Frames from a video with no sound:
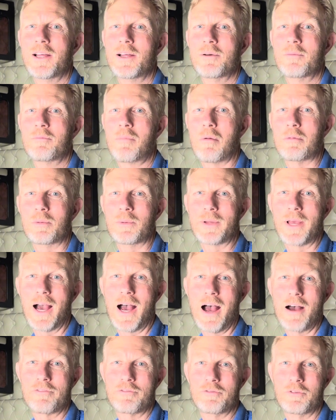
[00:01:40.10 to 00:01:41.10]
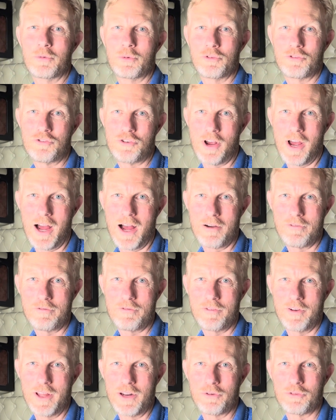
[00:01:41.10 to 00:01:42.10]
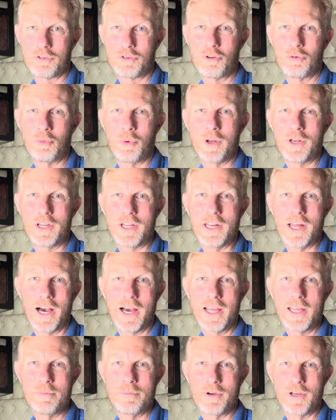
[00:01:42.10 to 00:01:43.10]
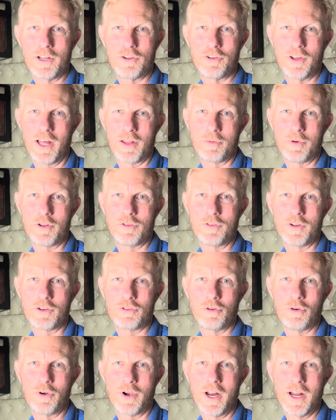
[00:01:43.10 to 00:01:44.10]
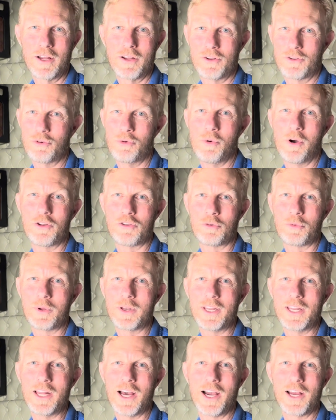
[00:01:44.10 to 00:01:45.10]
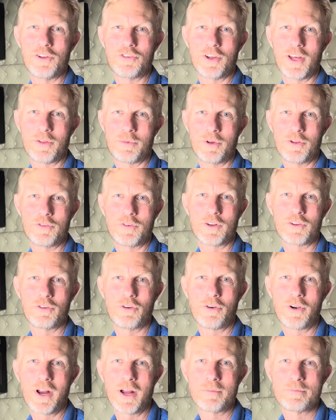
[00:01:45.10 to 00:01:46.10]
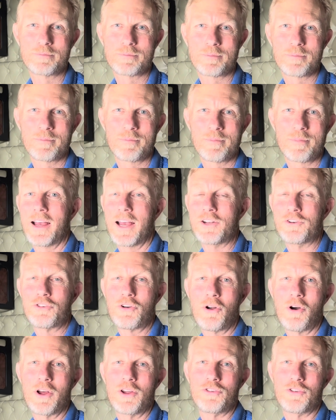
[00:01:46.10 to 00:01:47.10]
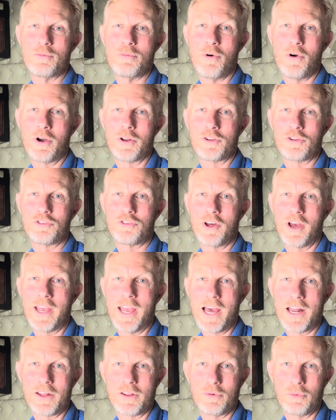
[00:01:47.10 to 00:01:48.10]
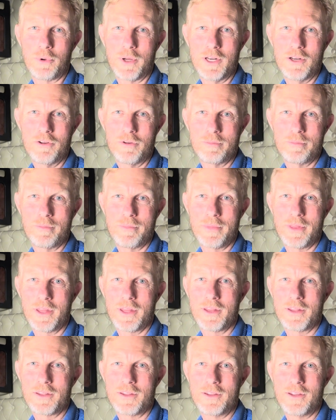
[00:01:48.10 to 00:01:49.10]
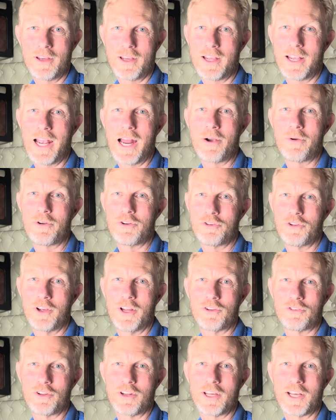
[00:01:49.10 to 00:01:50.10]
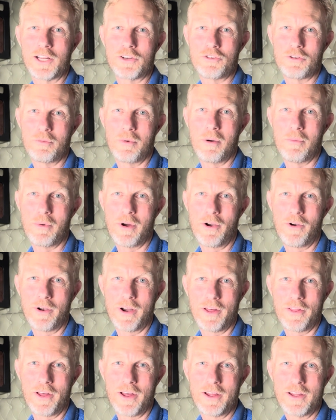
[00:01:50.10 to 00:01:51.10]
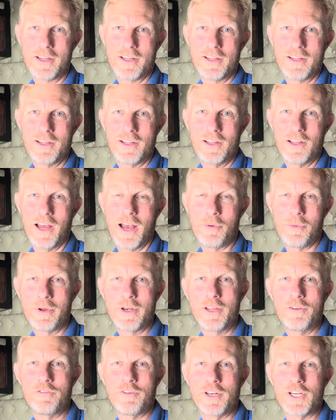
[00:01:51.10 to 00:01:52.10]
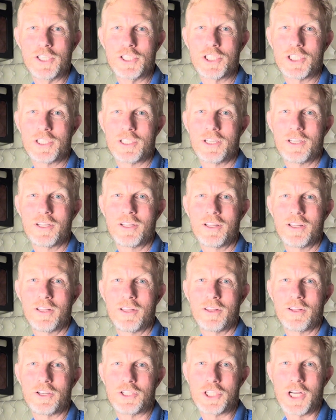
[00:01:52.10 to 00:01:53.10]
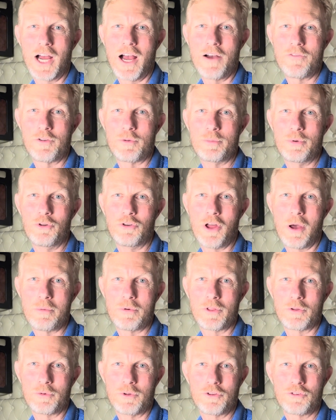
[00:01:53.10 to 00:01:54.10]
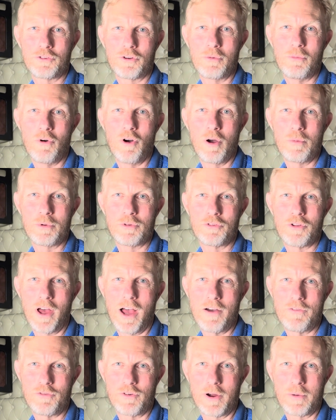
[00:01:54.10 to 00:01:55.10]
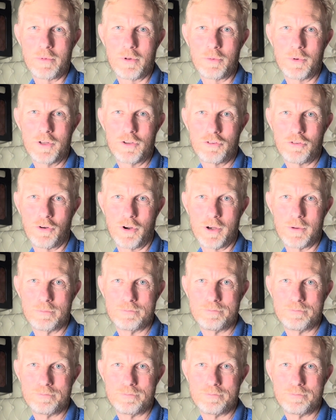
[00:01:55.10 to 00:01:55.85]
Probably half of it was chaff, and it was a good windy day, being southwest Victoria. It's always a windy day in southwest Victoria. And try as you might to stay out of the wind, you can guarantee it's going to get you one way or another. And when he finished, the chaff had built up on the windscreen wipers halfway up the windscreen.